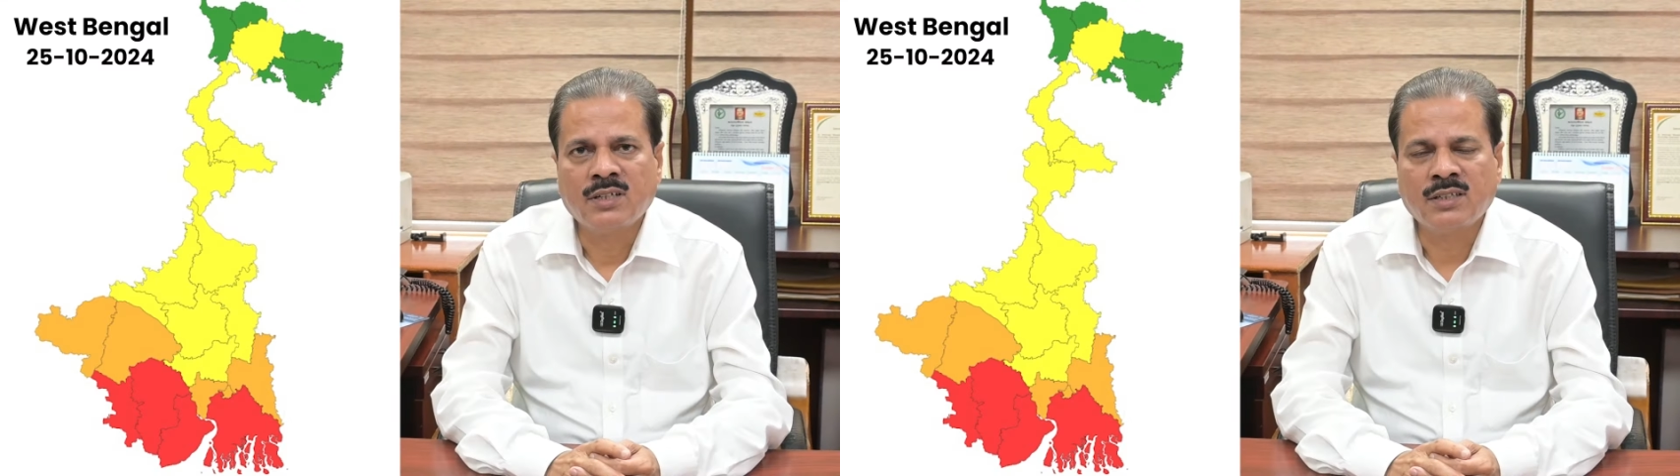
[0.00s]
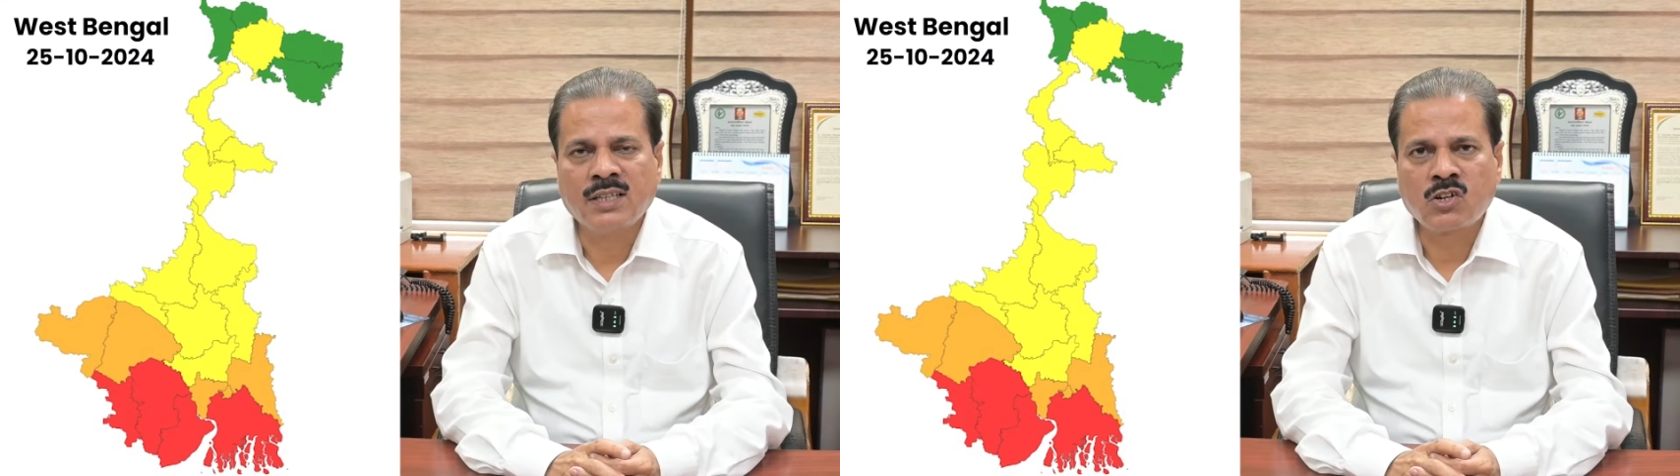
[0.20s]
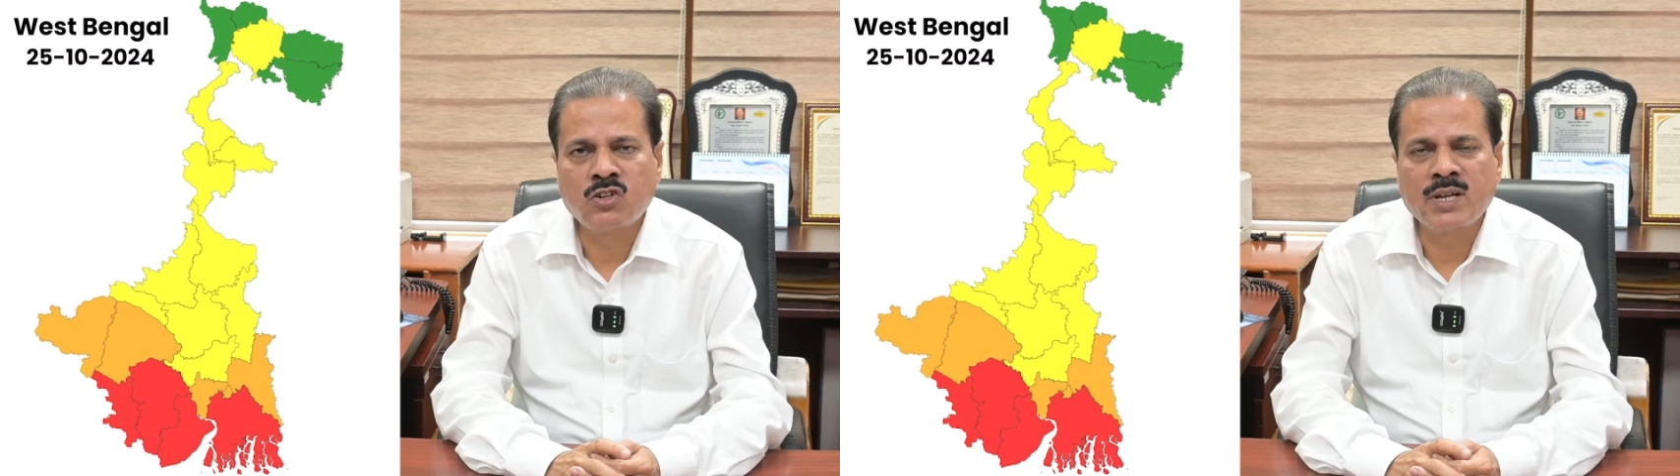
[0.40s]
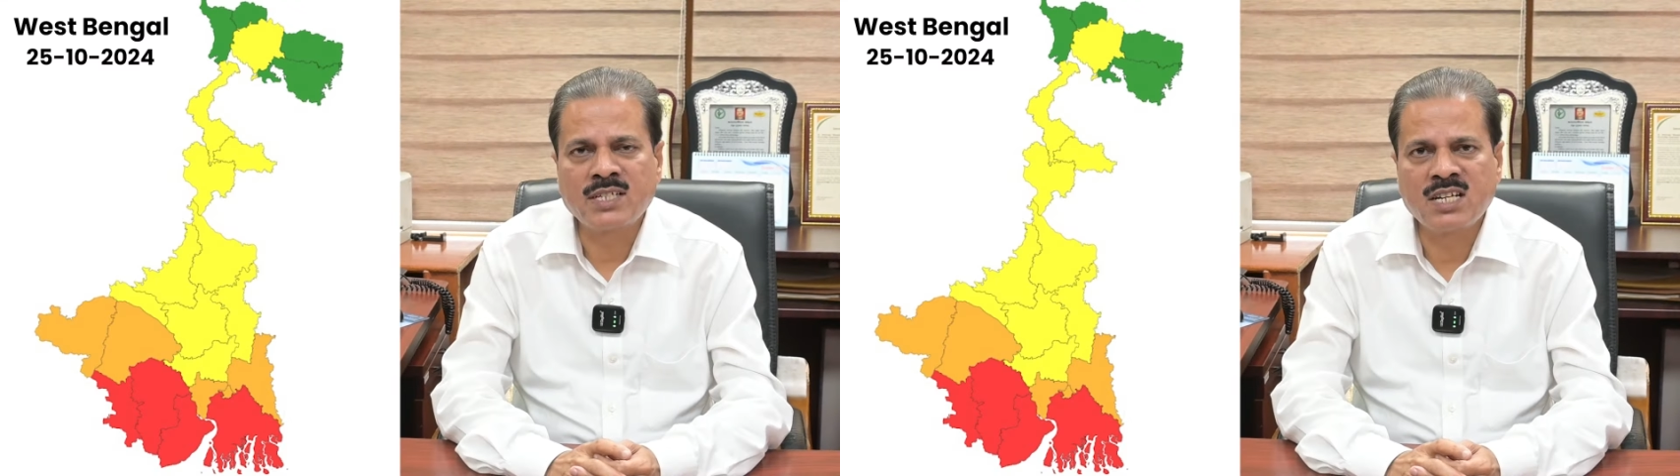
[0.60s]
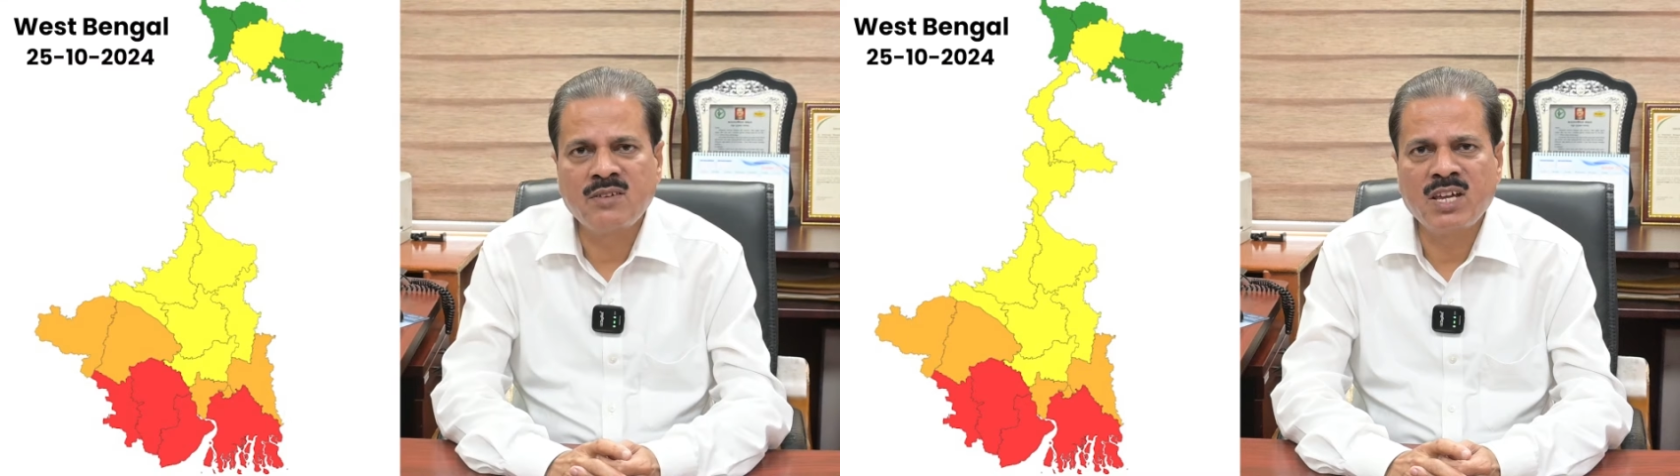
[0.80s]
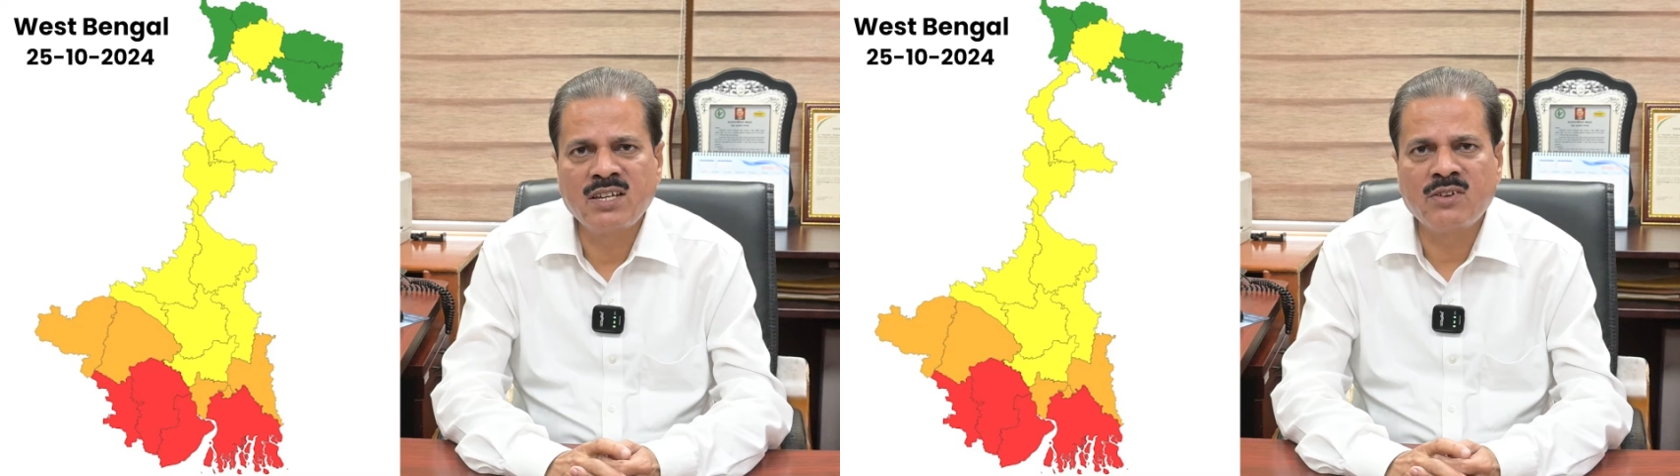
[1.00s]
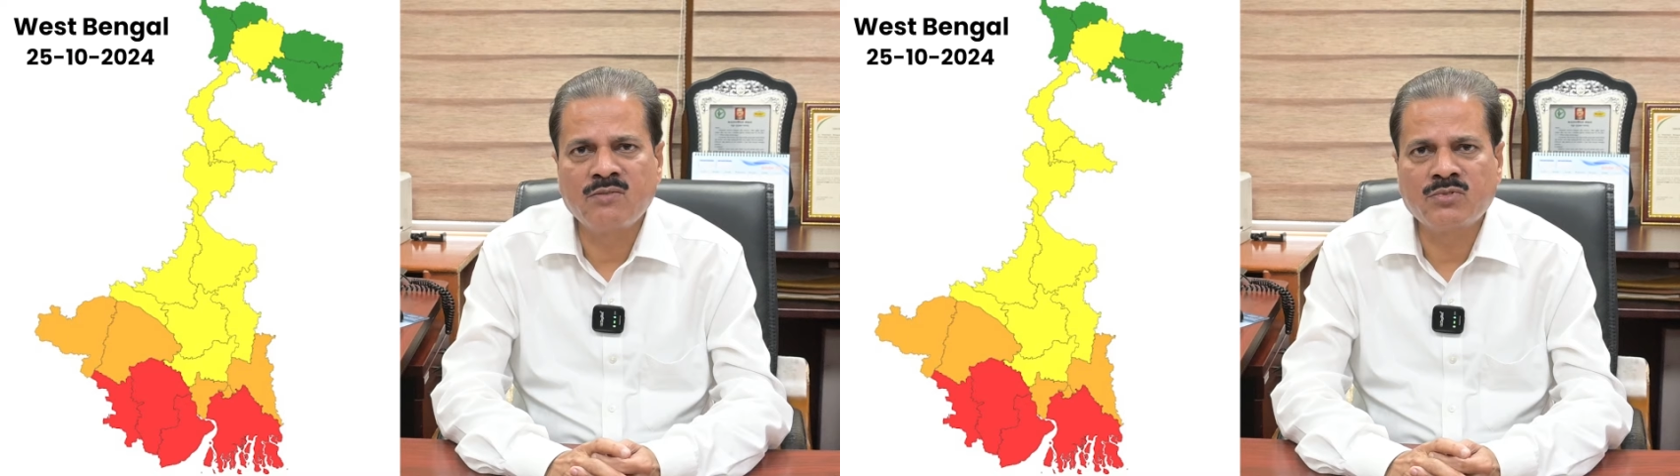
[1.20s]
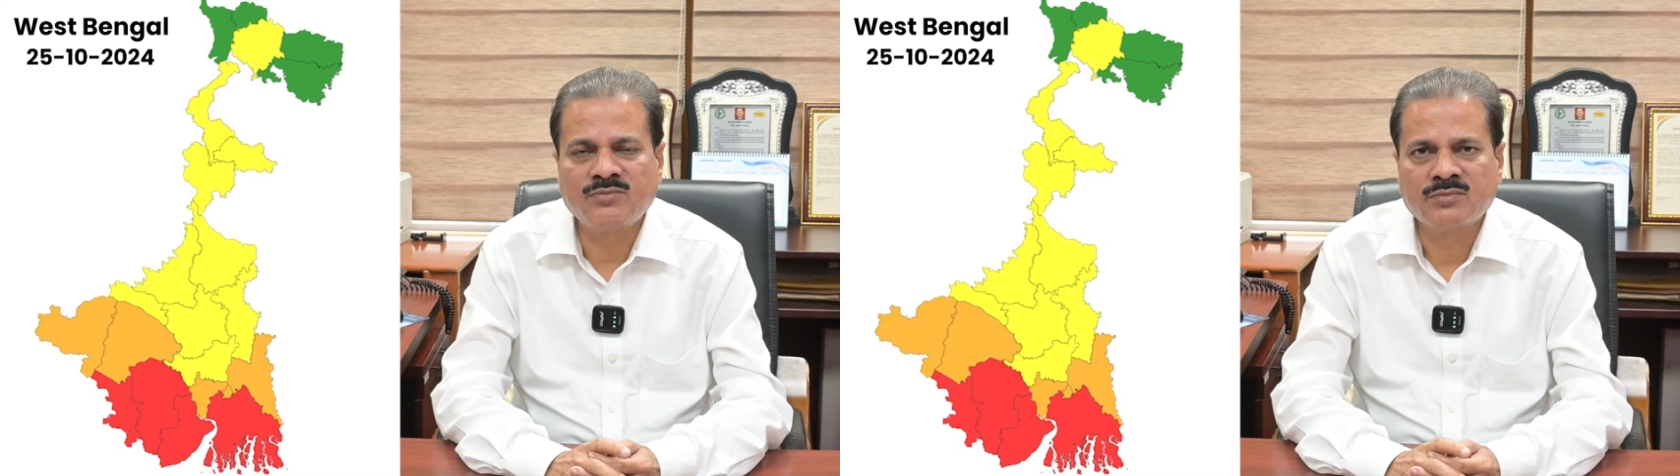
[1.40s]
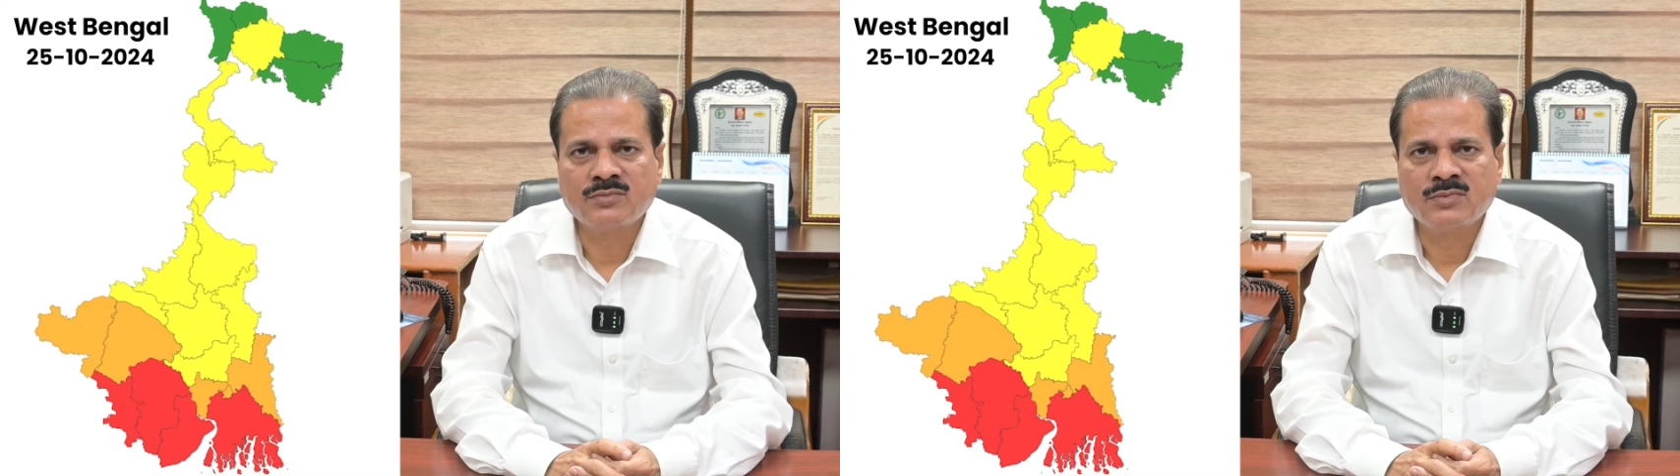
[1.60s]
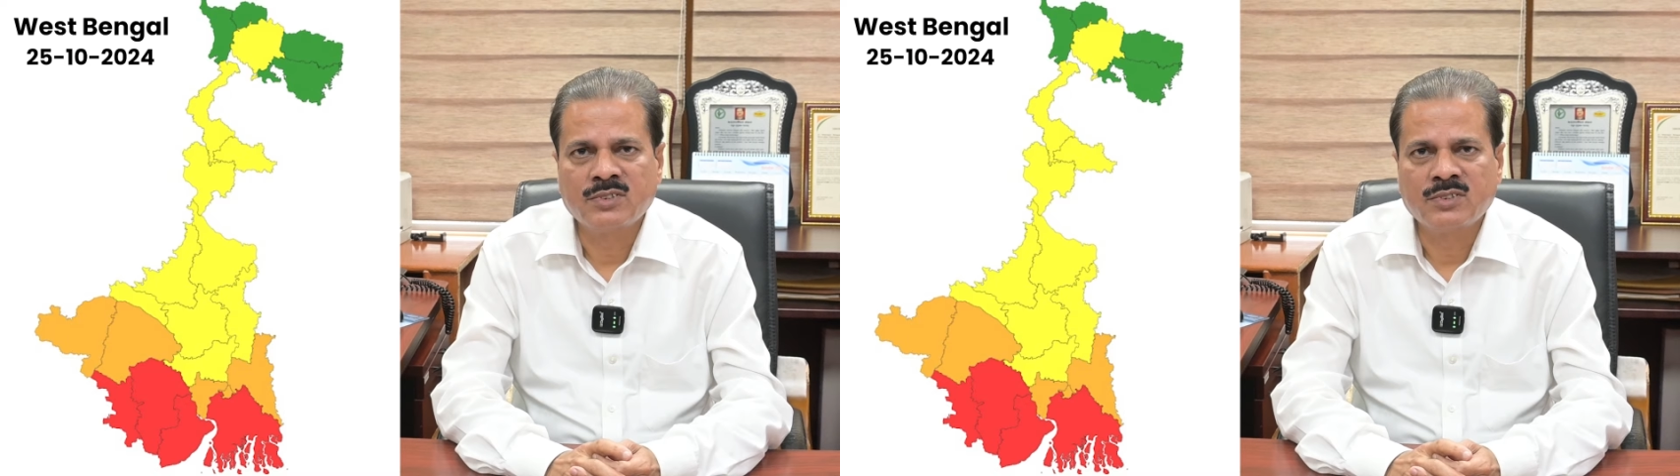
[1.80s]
There could be extremely heavy rainfall,